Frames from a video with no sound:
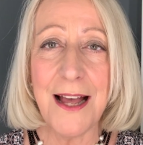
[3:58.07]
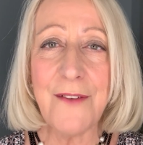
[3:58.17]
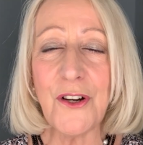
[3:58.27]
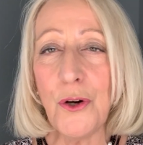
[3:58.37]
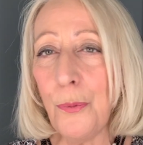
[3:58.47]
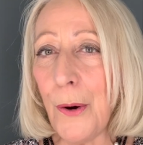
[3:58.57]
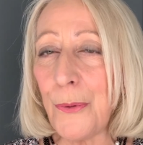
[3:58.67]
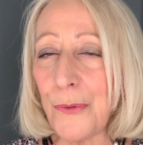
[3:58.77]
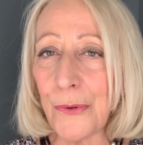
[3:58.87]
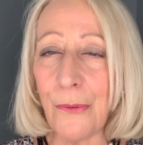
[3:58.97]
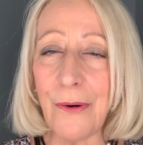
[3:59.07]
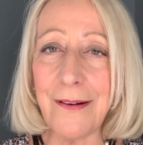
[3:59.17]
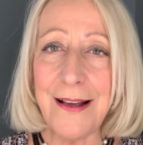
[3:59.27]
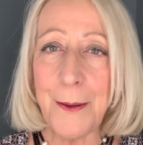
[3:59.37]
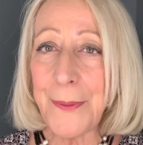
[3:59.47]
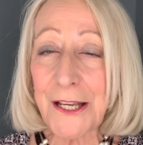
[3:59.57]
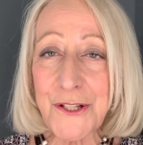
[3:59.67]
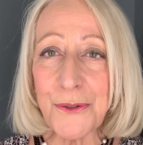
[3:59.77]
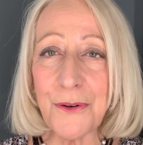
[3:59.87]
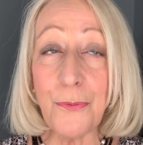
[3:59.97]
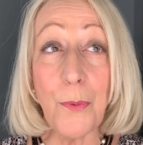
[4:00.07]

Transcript: have a quote or picture of